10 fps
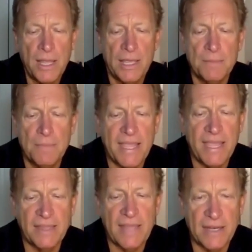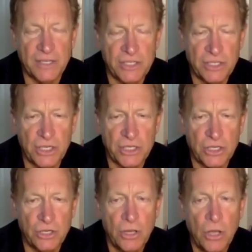in making that
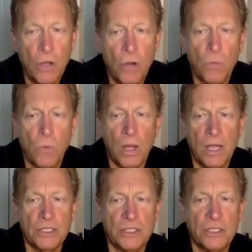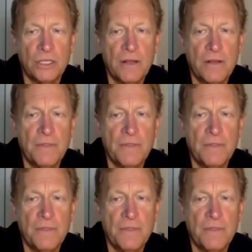decision was